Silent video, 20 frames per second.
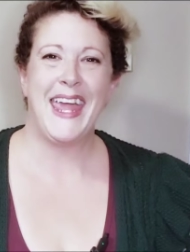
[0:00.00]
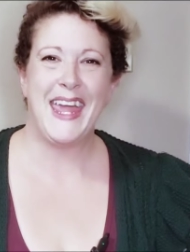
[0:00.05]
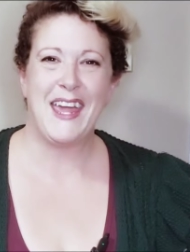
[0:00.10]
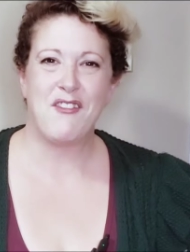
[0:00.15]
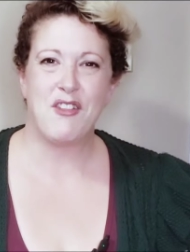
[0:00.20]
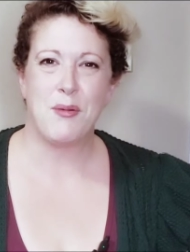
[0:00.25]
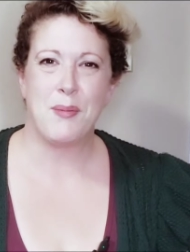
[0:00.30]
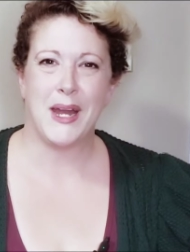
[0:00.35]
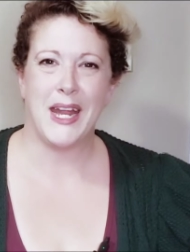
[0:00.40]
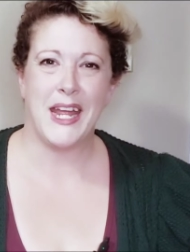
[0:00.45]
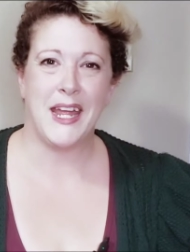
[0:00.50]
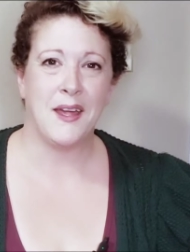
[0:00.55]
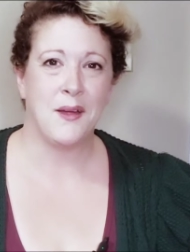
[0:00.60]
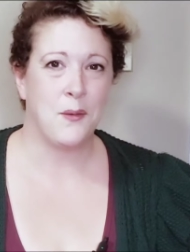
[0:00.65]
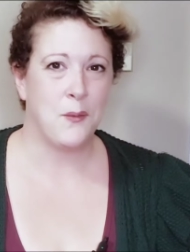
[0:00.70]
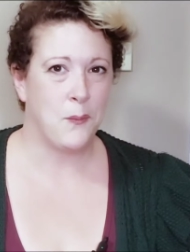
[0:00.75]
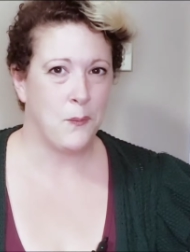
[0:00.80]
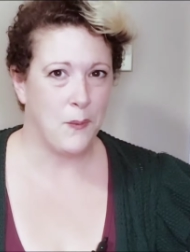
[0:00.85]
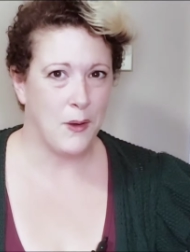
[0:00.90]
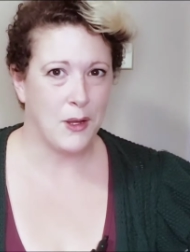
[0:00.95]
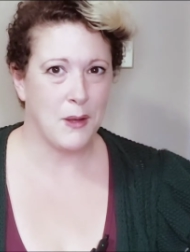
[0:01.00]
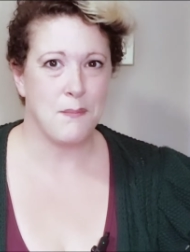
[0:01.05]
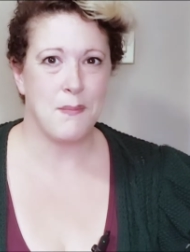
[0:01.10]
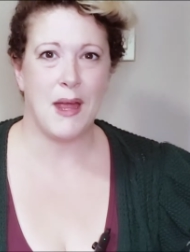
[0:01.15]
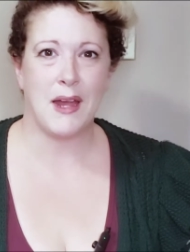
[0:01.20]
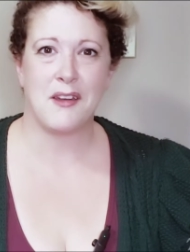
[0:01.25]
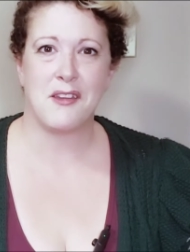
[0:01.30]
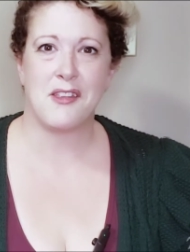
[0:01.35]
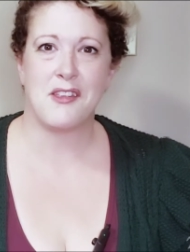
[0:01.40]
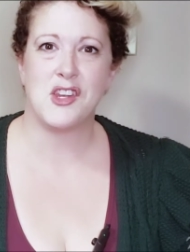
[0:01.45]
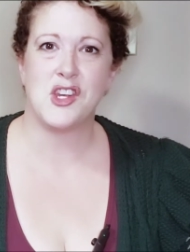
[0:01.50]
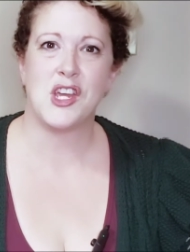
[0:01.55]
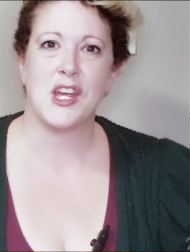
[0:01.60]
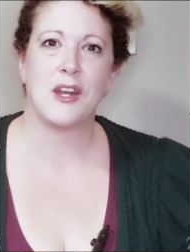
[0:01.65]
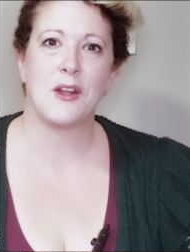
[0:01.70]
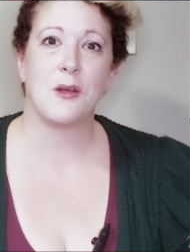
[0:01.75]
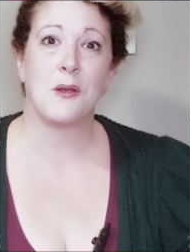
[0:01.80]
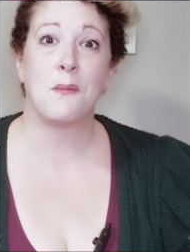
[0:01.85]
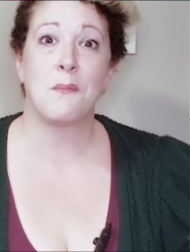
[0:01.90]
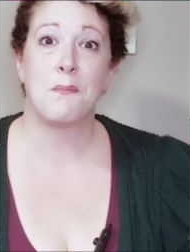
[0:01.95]
Hey everybody, welcome back to the
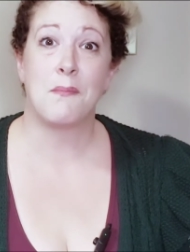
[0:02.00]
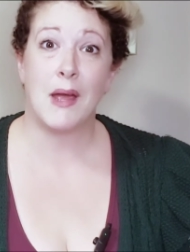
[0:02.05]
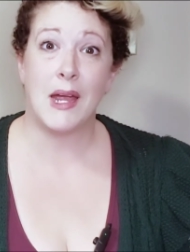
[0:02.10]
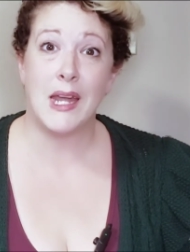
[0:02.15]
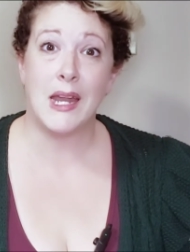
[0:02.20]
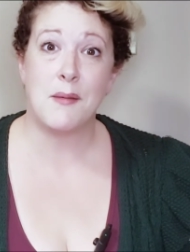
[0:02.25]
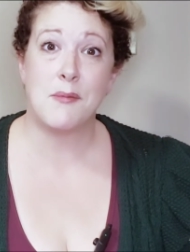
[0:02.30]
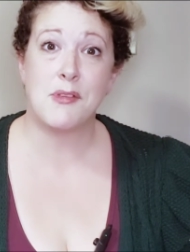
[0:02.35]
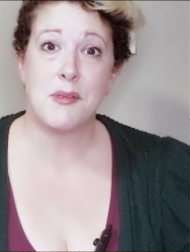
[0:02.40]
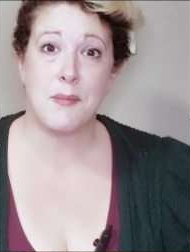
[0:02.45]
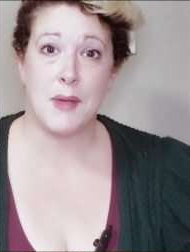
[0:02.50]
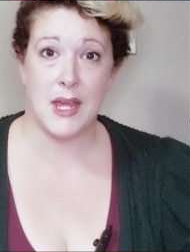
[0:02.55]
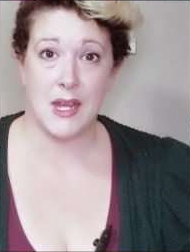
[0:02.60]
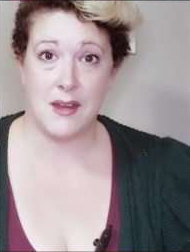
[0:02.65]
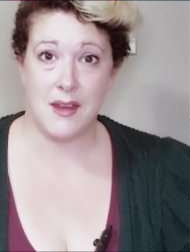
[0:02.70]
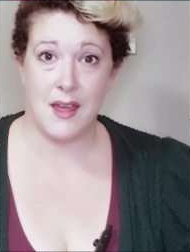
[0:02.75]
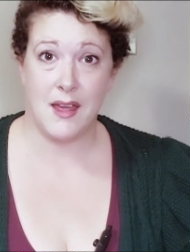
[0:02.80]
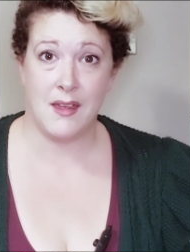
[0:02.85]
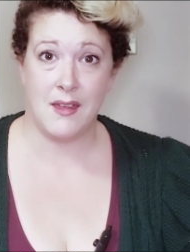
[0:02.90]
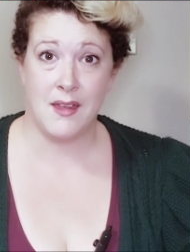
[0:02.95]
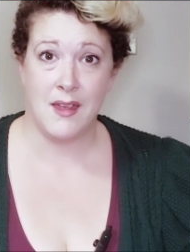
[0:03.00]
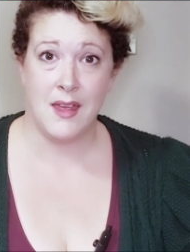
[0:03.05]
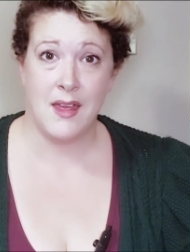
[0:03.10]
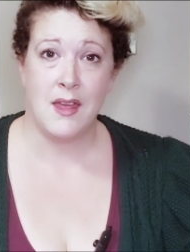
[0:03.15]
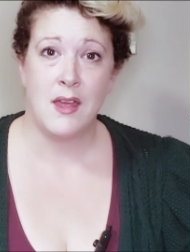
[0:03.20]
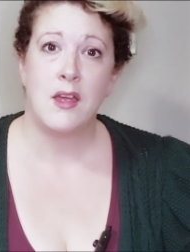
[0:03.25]
channel. My name's Amanda.